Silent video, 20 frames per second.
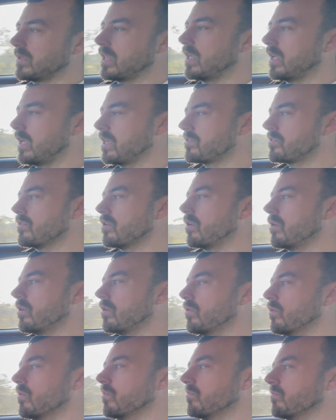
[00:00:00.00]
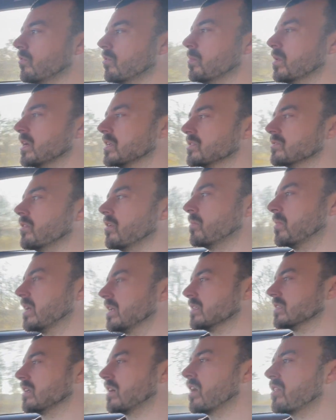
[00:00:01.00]
It's not awful, but it's not
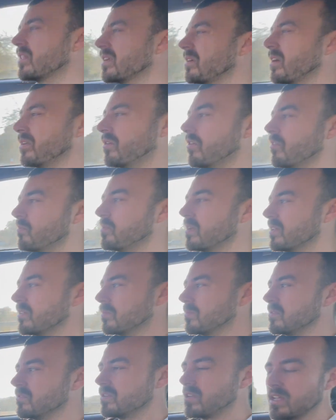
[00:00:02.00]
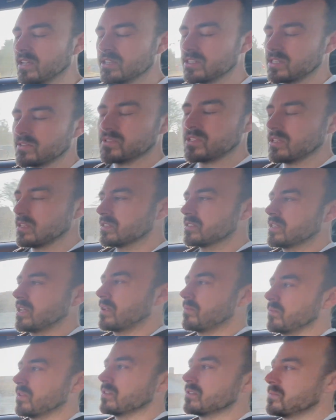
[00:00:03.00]
amazing. I think a lot of BMW gear shifts are the
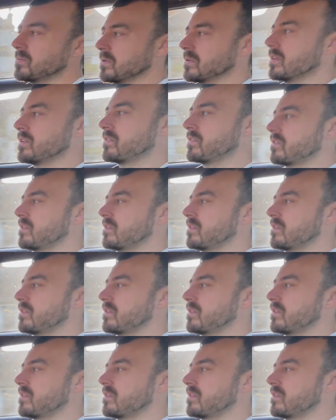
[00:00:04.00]
same, though, to be honest.